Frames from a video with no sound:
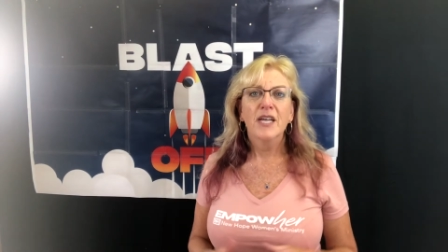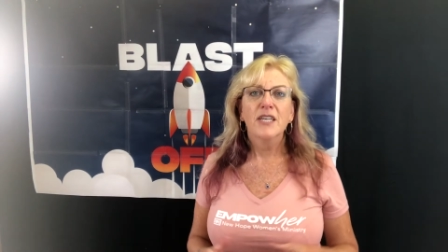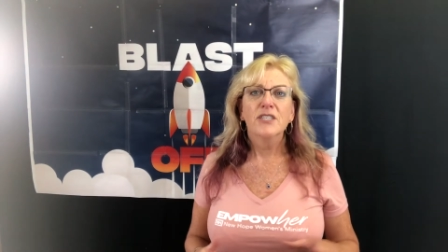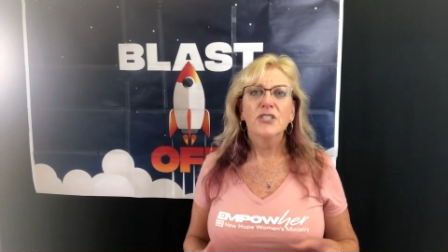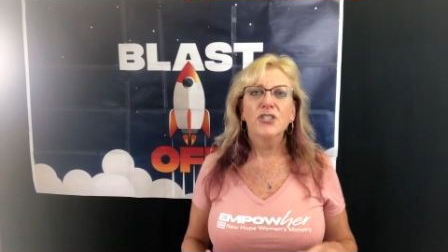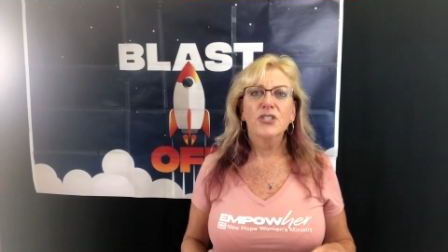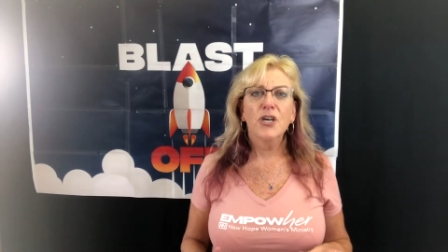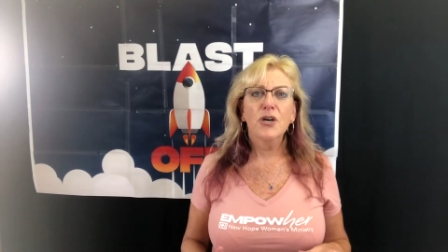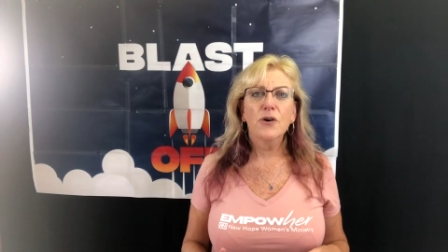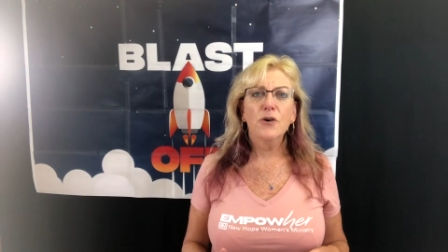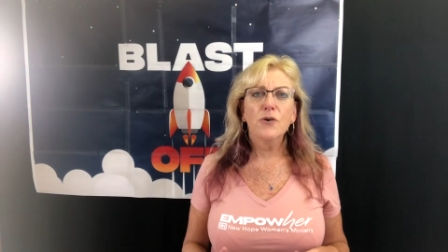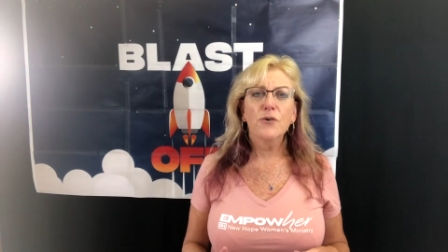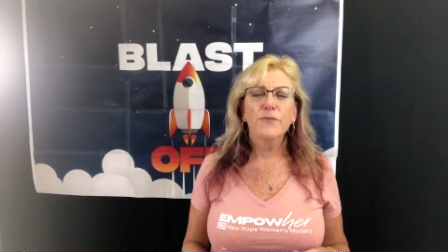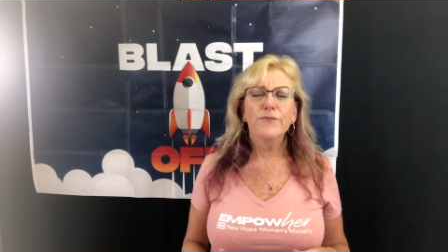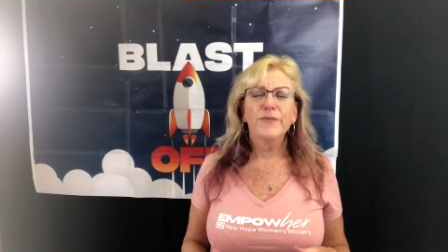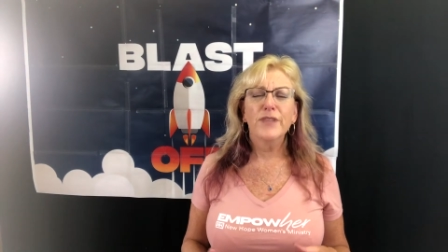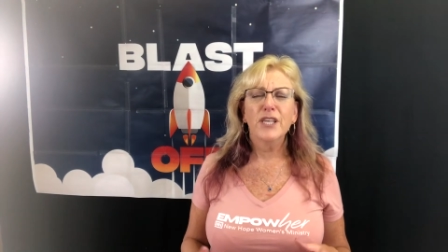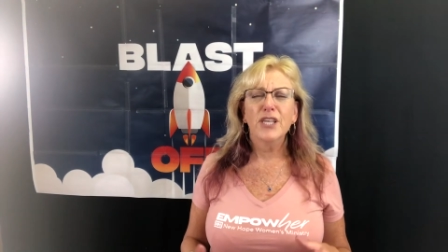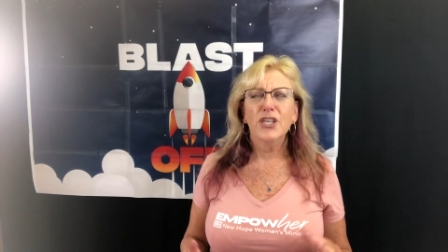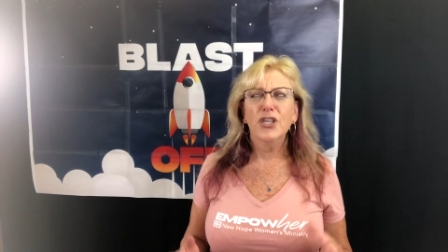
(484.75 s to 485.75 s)

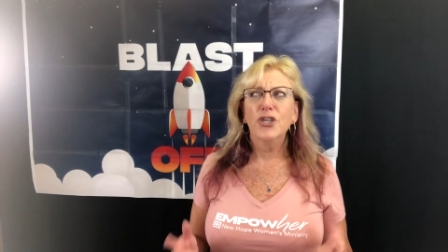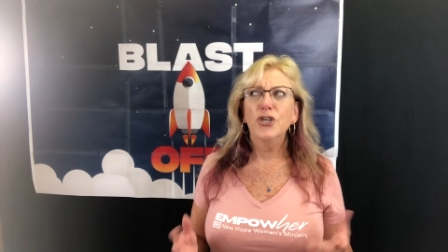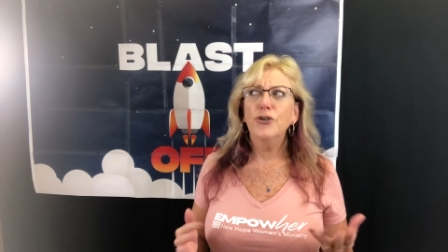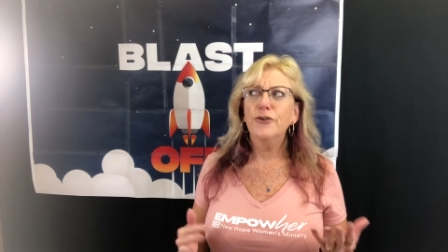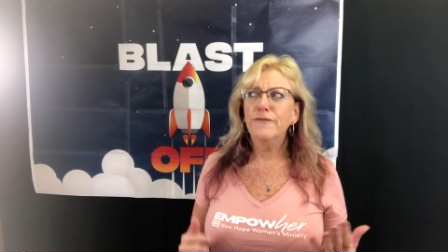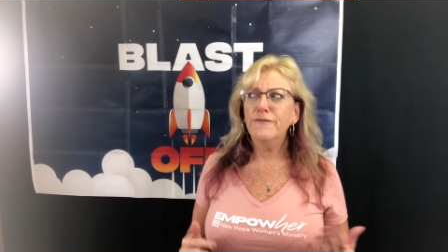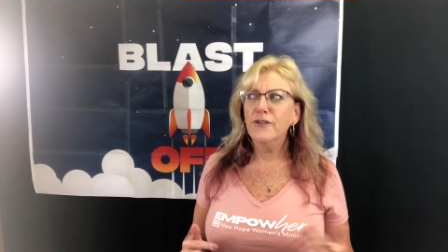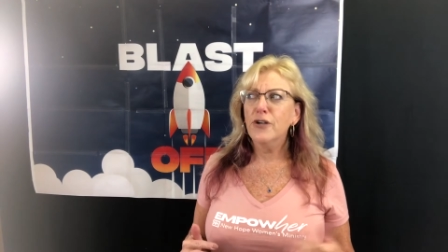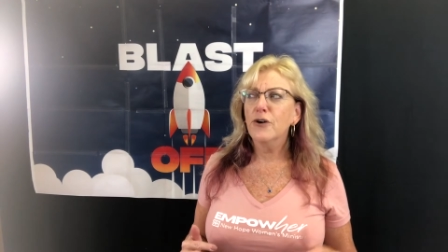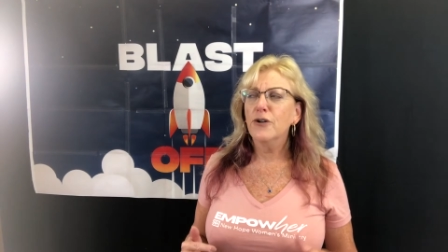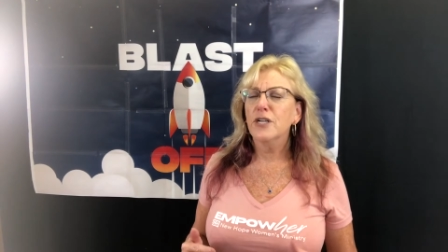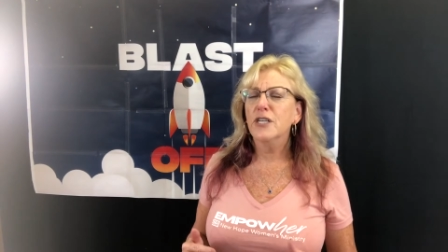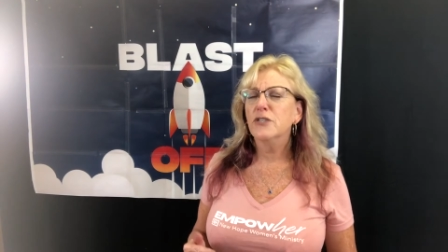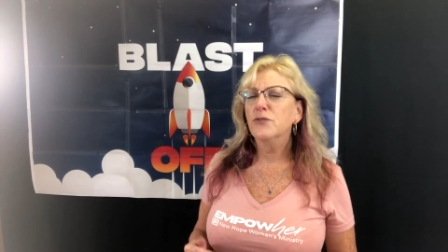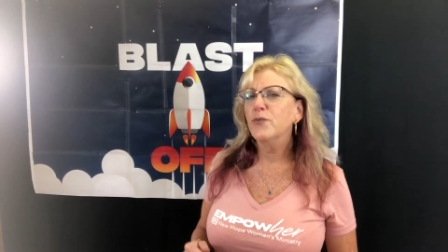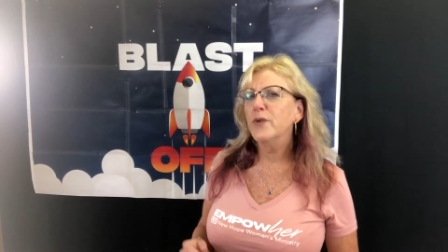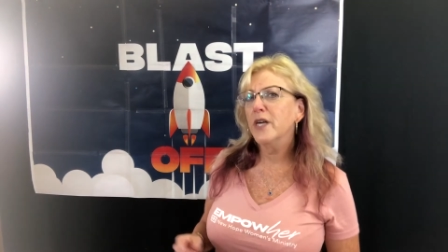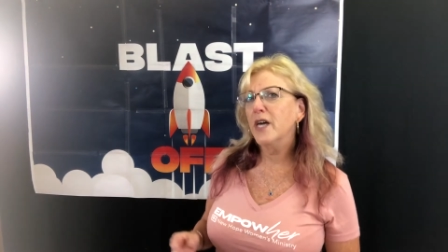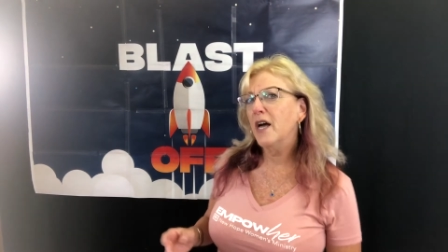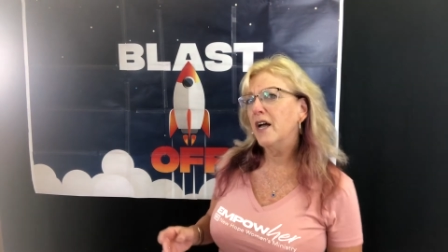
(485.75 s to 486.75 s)
So you've
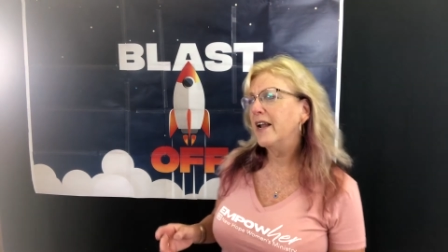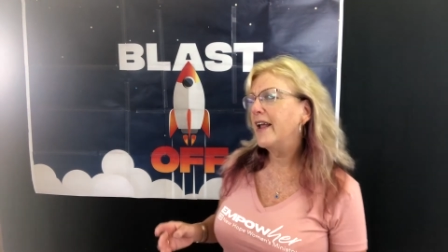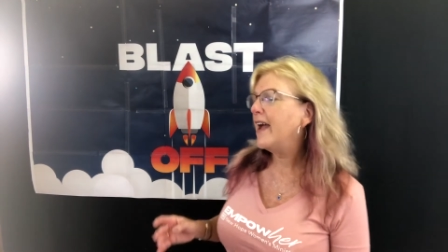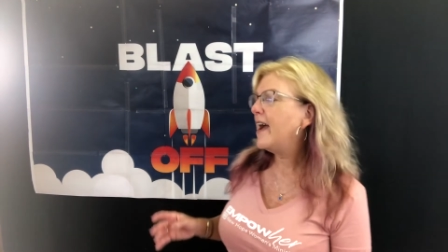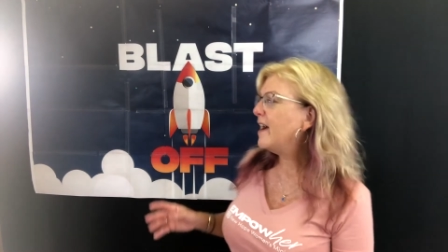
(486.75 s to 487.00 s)
noticed we kind of